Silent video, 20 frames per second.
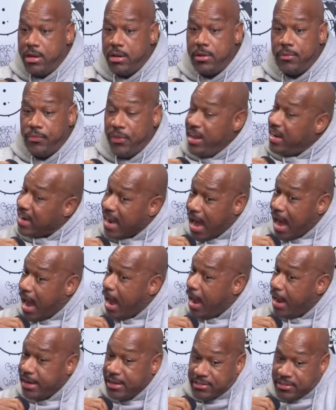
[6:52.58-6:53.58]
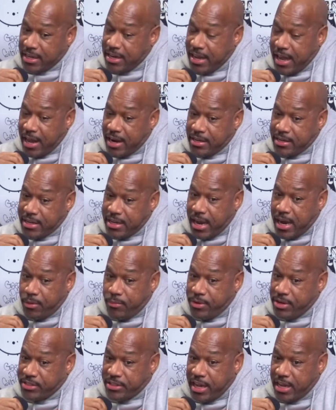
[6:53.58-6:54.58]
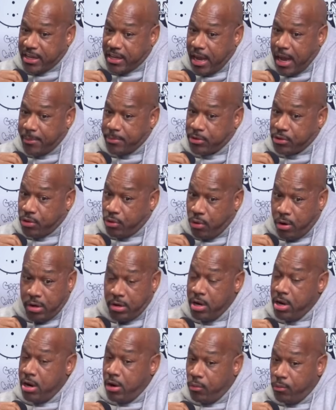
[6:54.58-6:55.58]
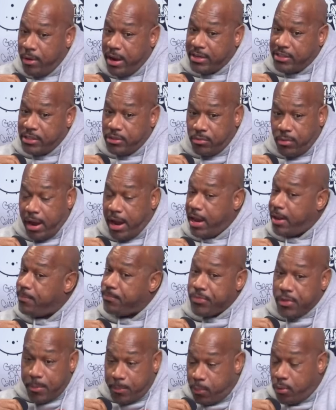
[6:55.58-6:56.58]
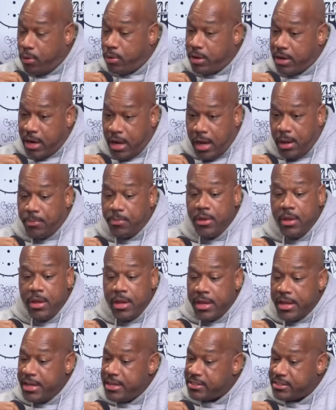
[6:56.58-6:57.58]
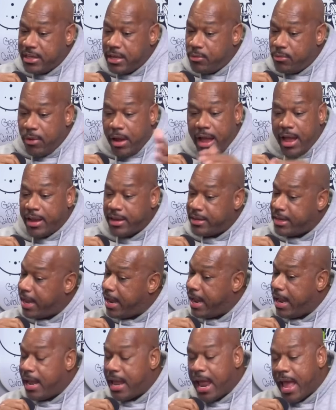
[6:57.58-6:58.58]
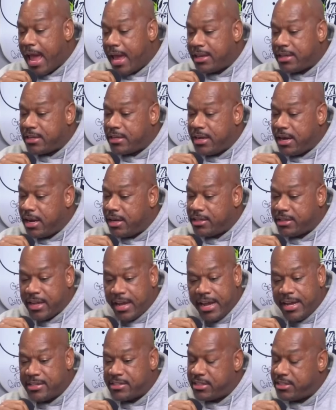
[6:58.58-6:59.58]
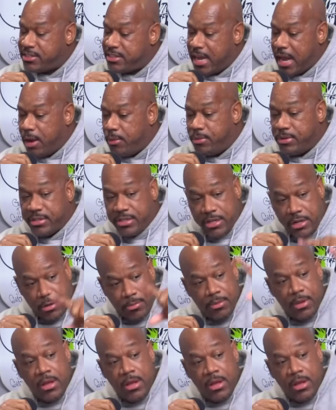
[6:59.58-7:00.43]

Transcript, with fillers: He lied. He said he had a DA reject come to court. Reggie Wright pulled it up he said, Wack, they ain't had the gun case. It's not with them.